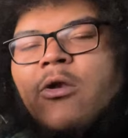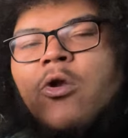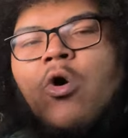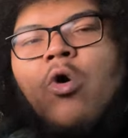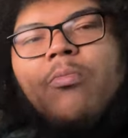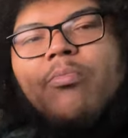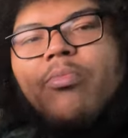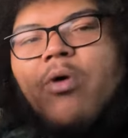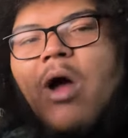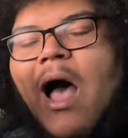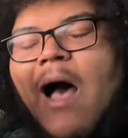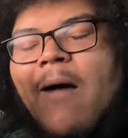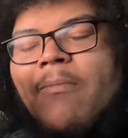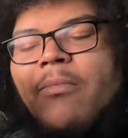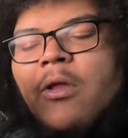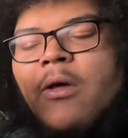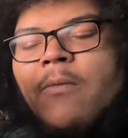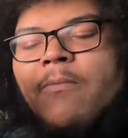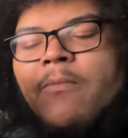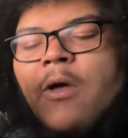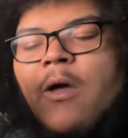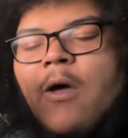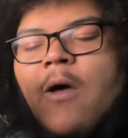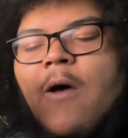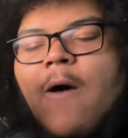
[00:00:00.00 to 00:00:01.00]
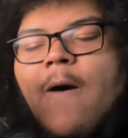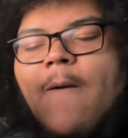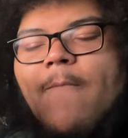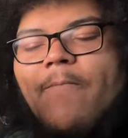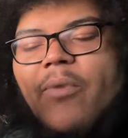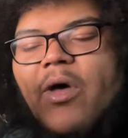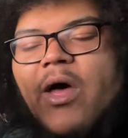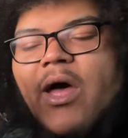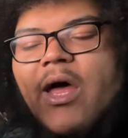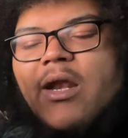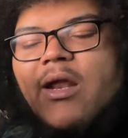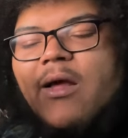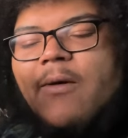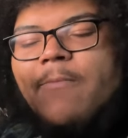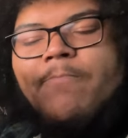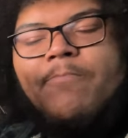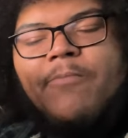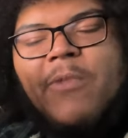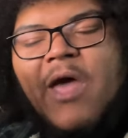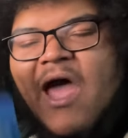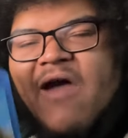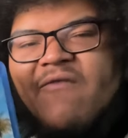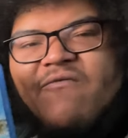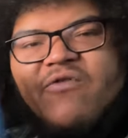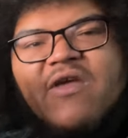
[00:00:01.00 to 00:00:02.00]
no problem, but
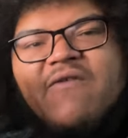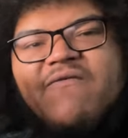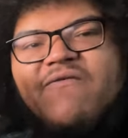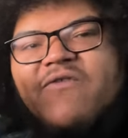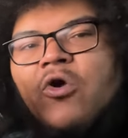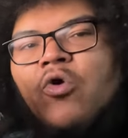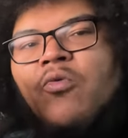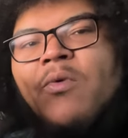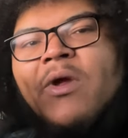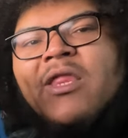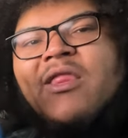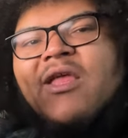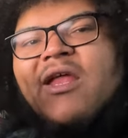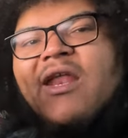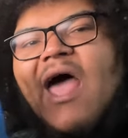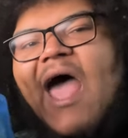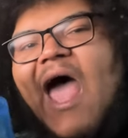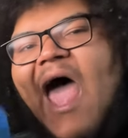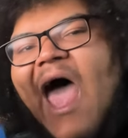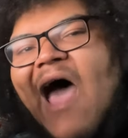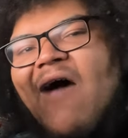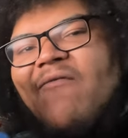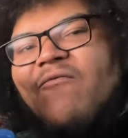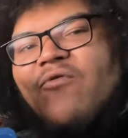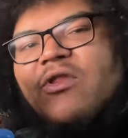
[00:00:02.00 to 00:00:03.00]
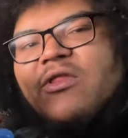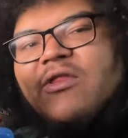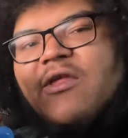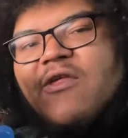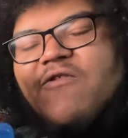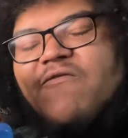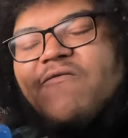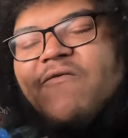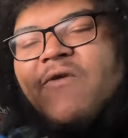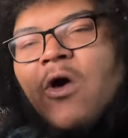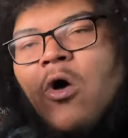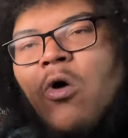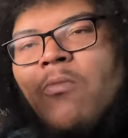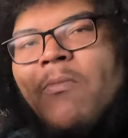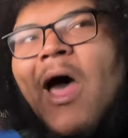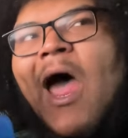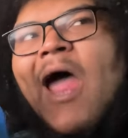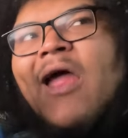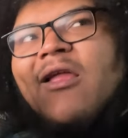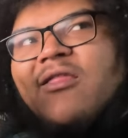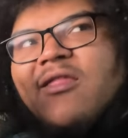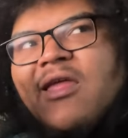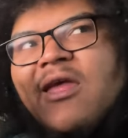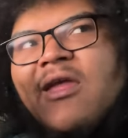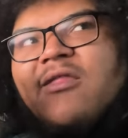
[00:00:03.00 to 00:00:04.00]
every viewing that I have with this film,
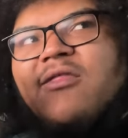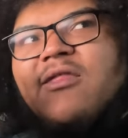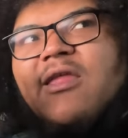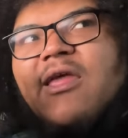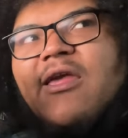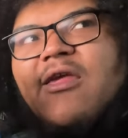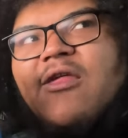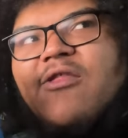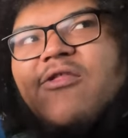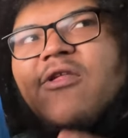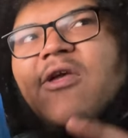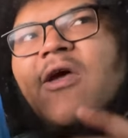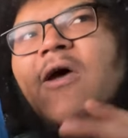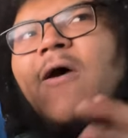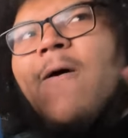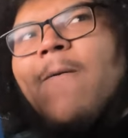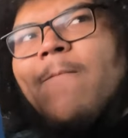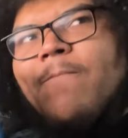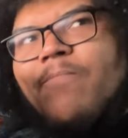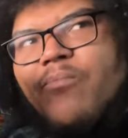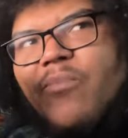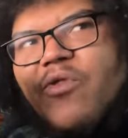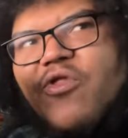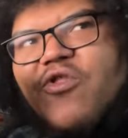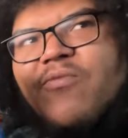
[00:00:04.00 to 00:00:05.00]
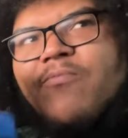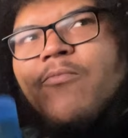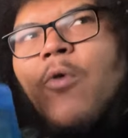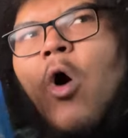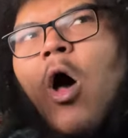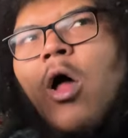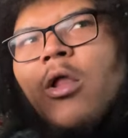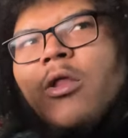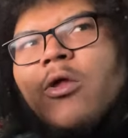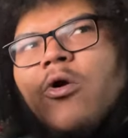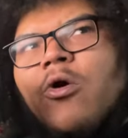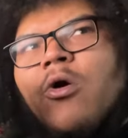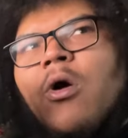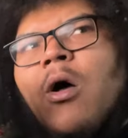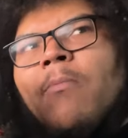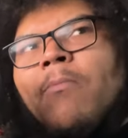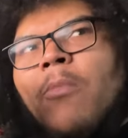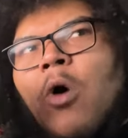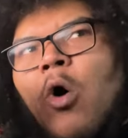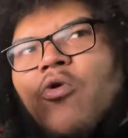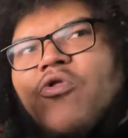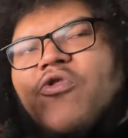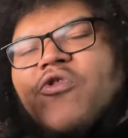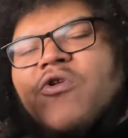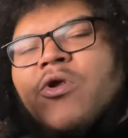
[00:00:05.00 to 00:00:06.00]
I think these smaller
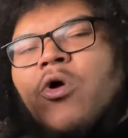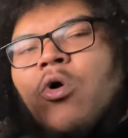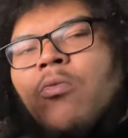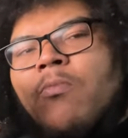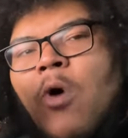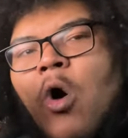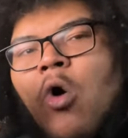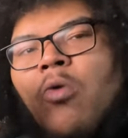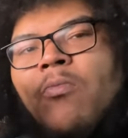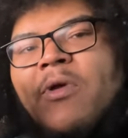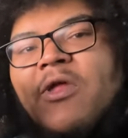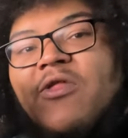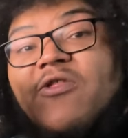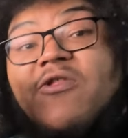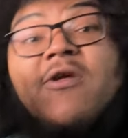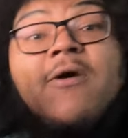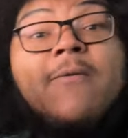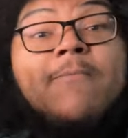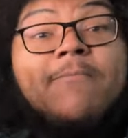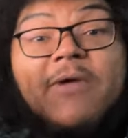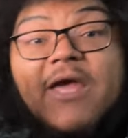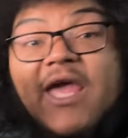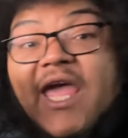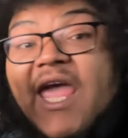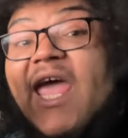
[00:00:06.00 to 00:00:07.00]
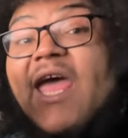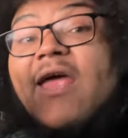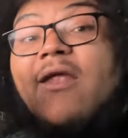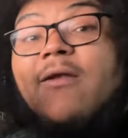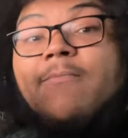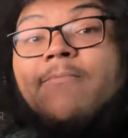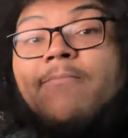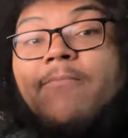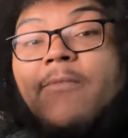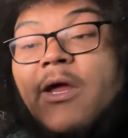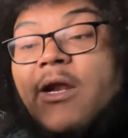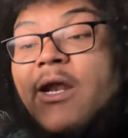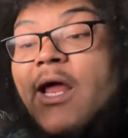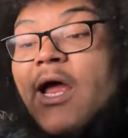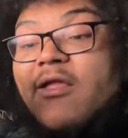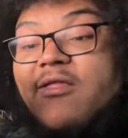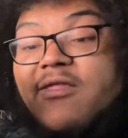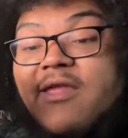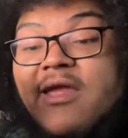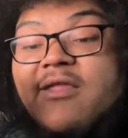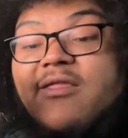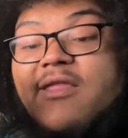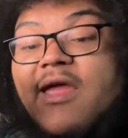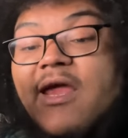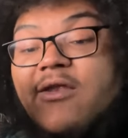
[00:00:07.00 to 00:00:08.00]
emotional moments hit, and I
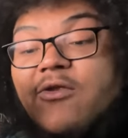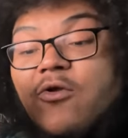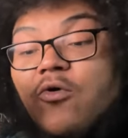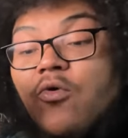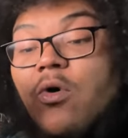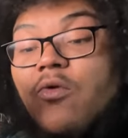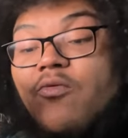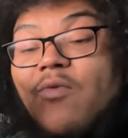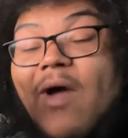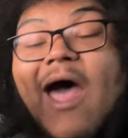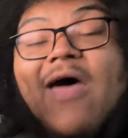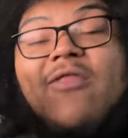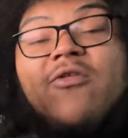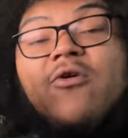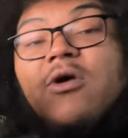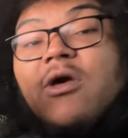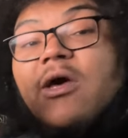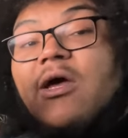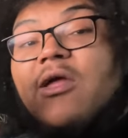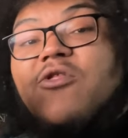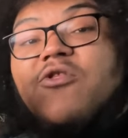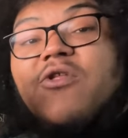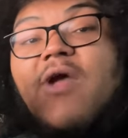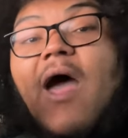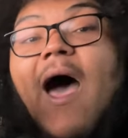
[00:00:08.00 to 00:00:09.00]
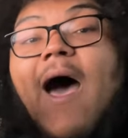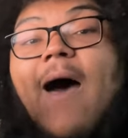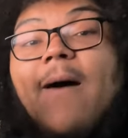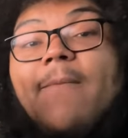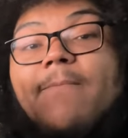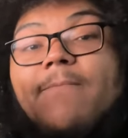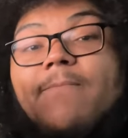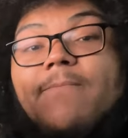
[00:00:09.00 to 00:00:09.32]
think they do a rather good job.